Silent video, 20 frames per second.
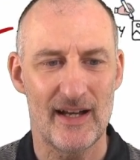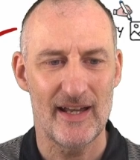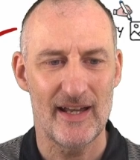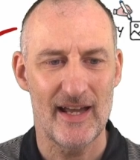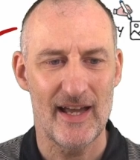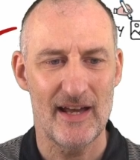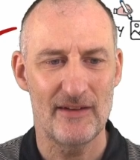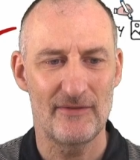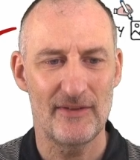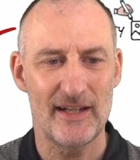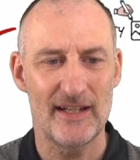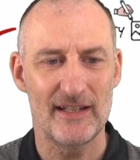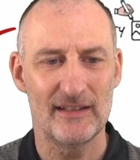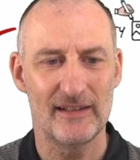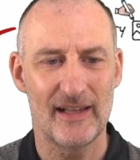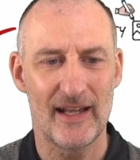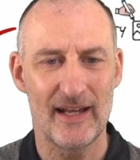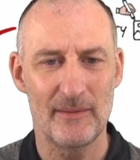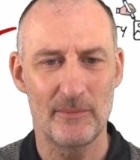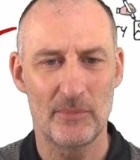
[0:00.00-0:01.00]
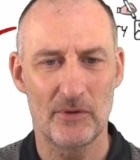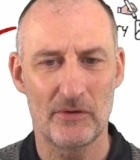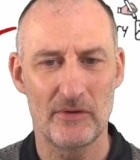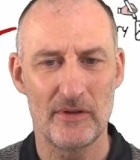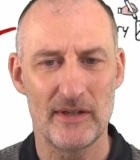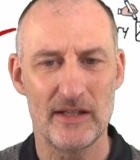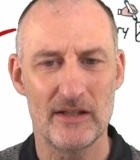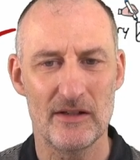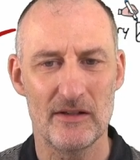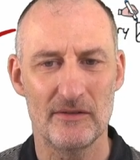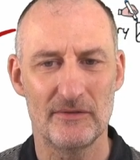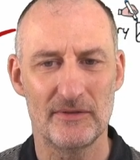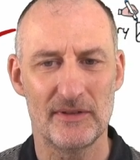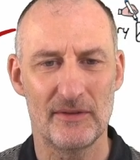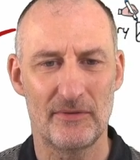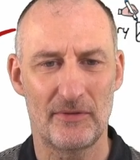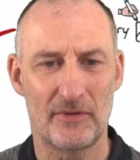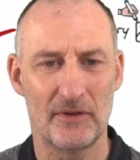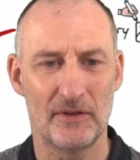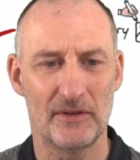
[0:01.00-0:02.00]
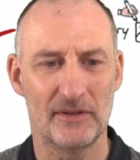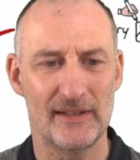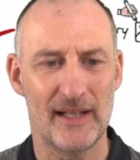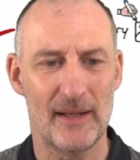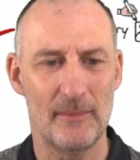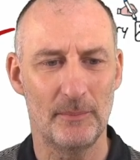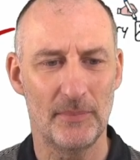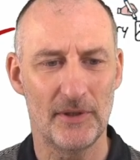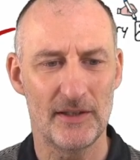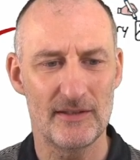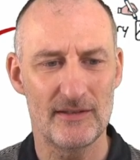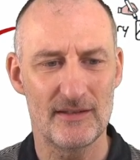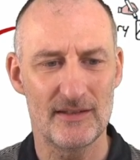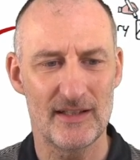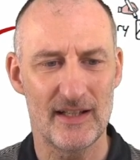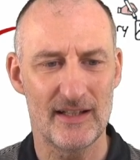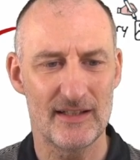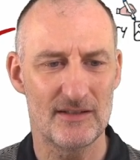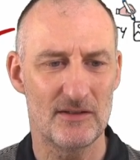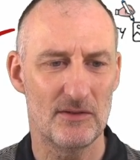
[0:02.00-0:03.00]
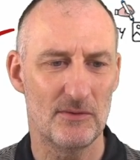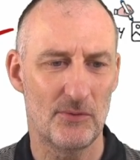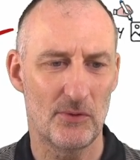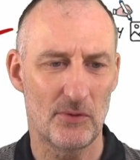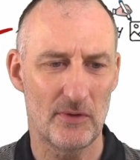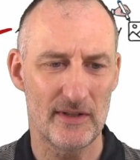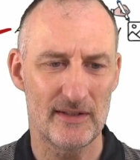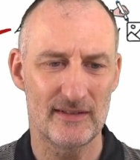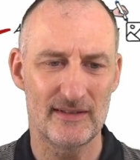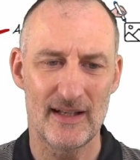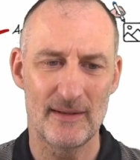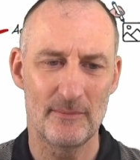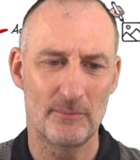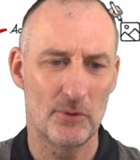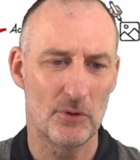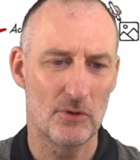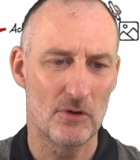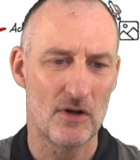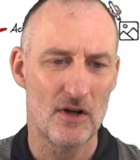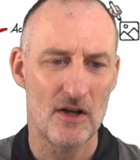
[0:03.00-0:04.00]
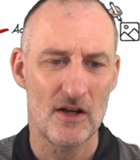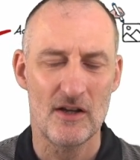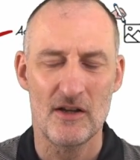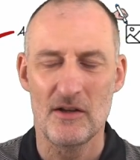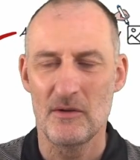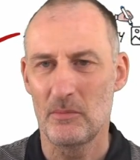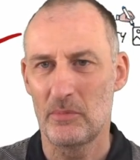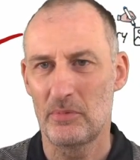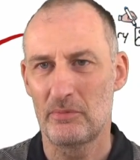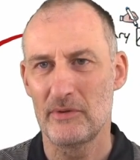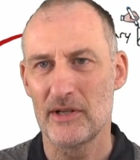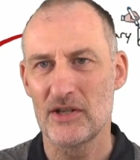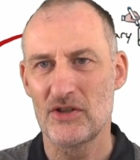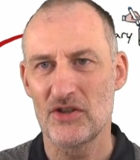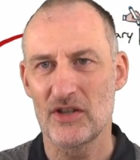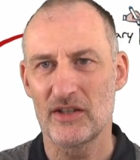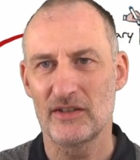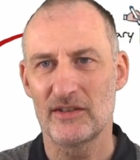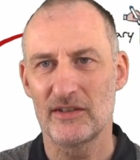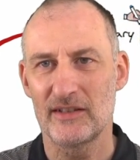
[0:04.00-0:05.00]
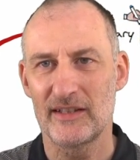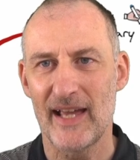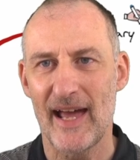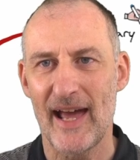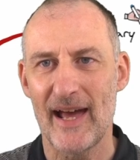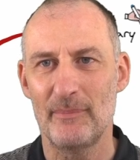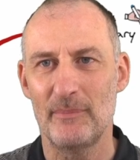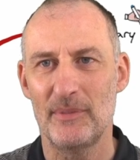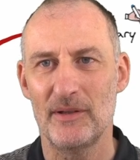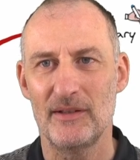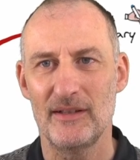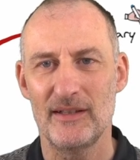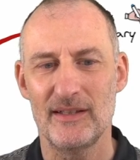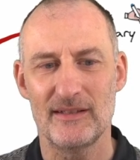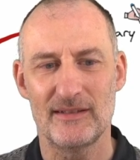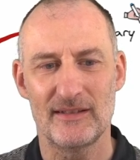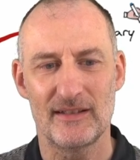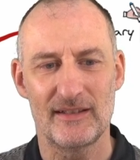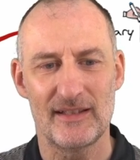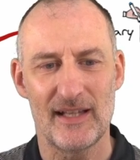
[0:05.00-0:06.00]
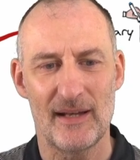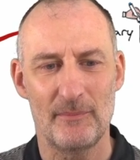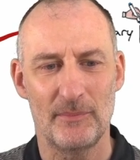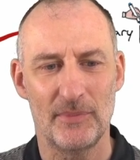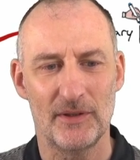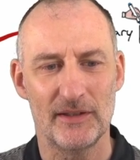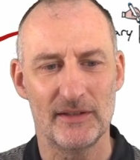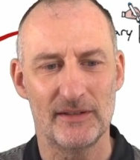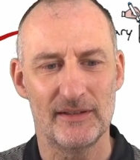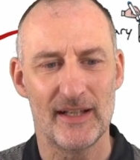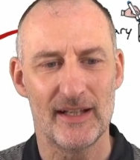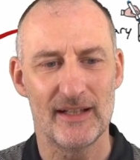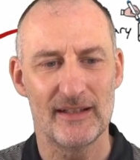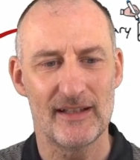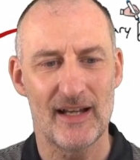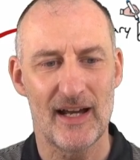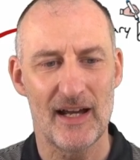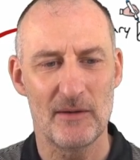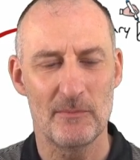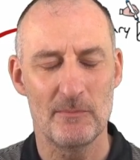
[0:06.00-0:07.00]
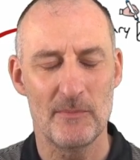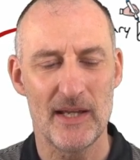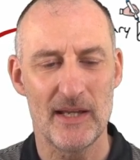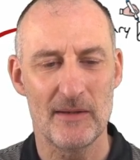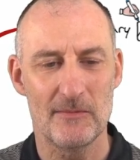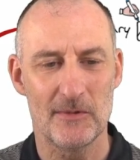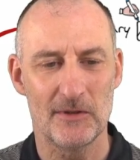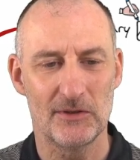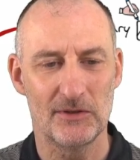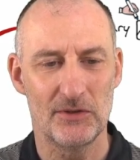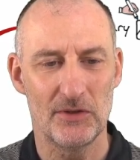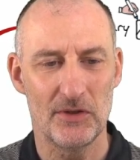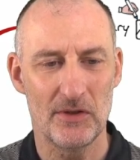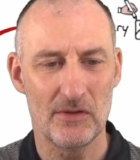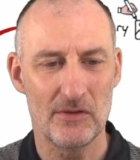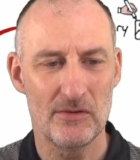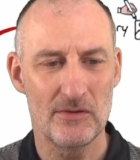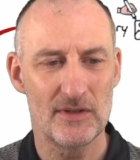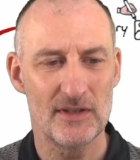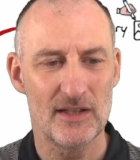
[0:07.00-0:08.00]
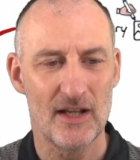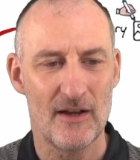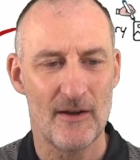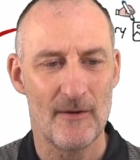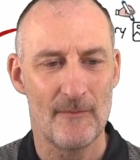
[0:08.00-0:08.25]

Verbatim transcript: have a library of different templates. And so, for example, bridging the gap is a template that I may want to use.